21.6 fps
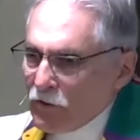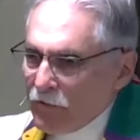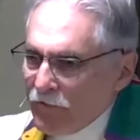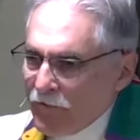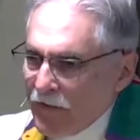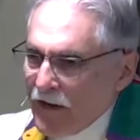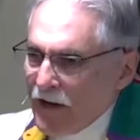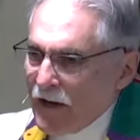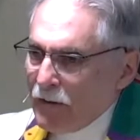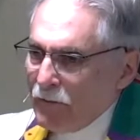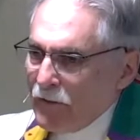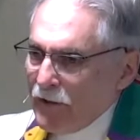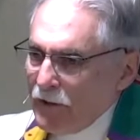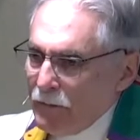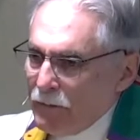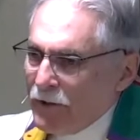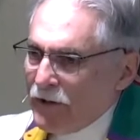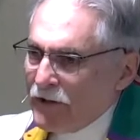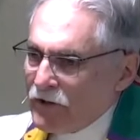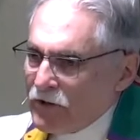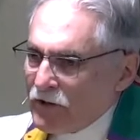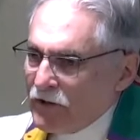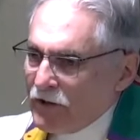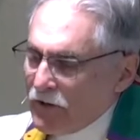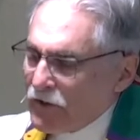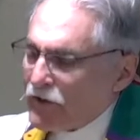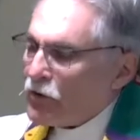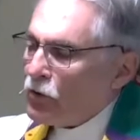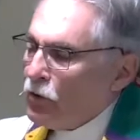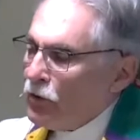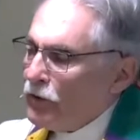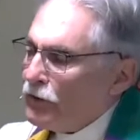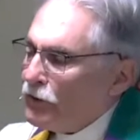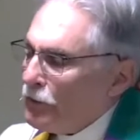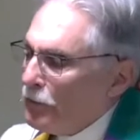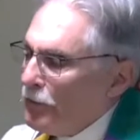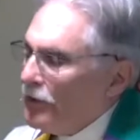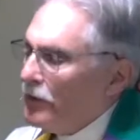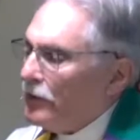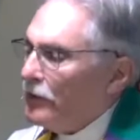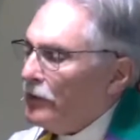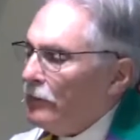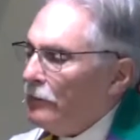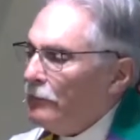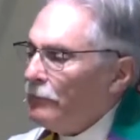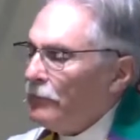family budget is going to be.